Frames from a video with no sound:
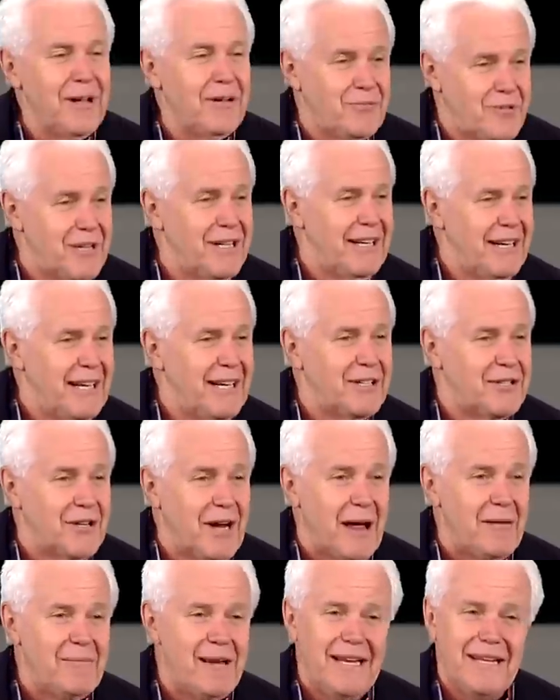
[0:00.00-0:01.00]
enough, she did.
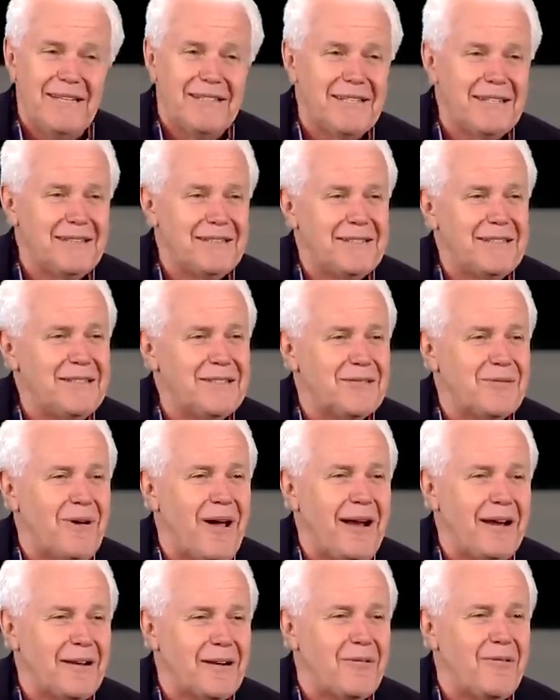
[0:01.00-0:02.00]
She
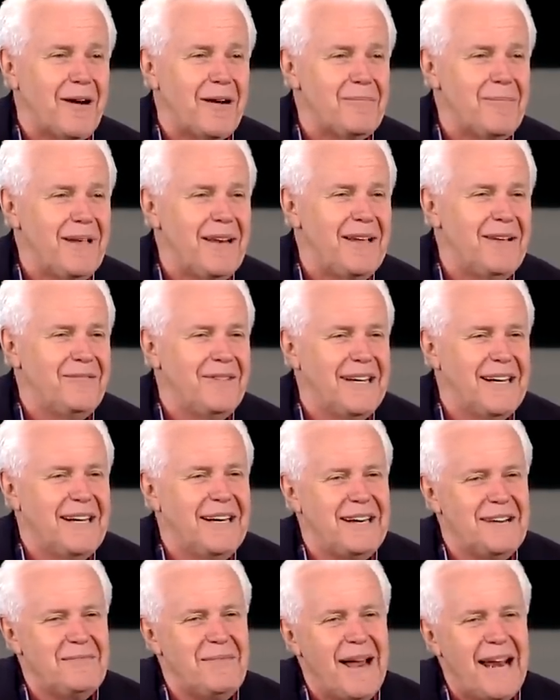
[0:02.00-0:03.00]
swallowed quite a bit of
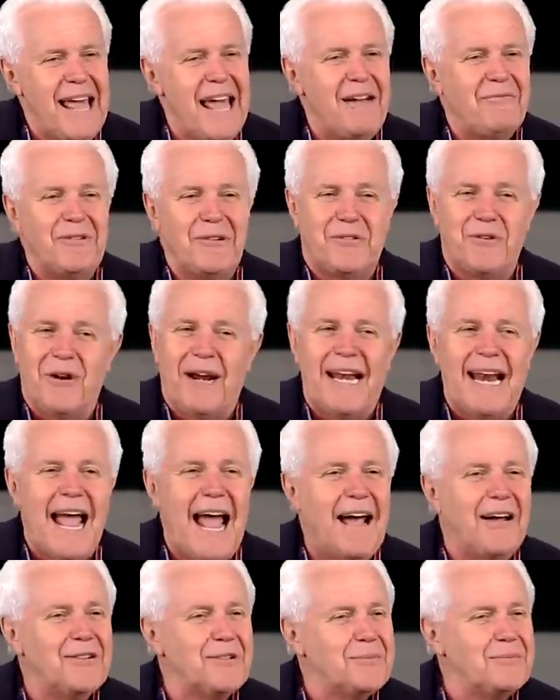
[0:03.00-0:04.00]
it. About halfway through that
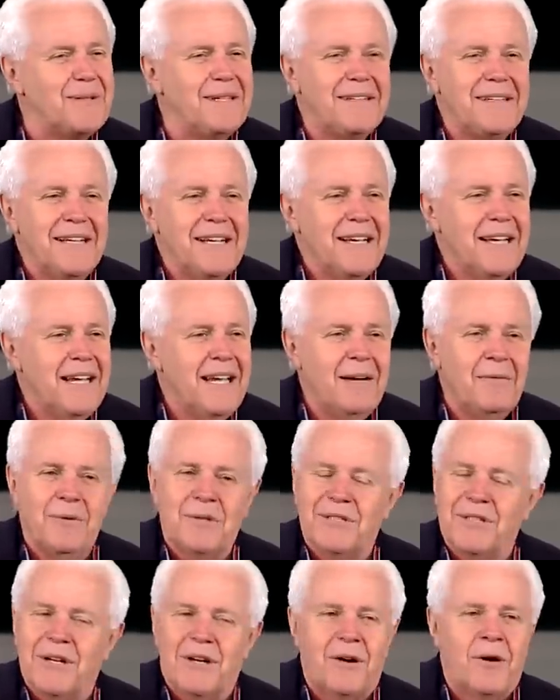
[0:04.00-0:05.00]
algebra, it
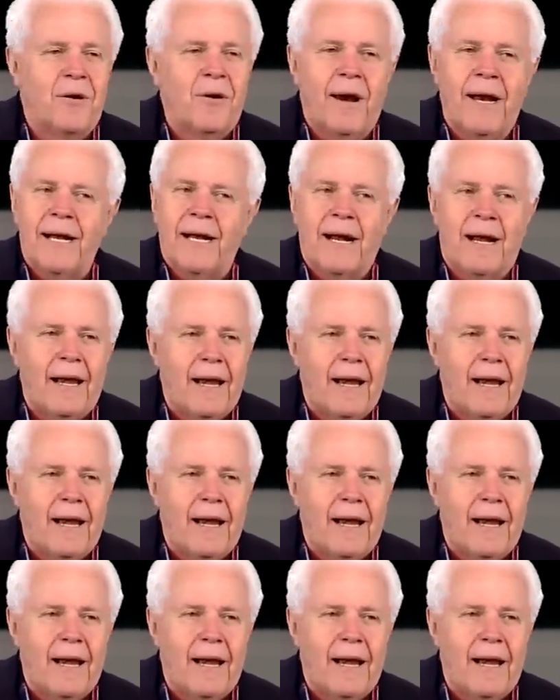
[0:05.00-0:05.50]
was a great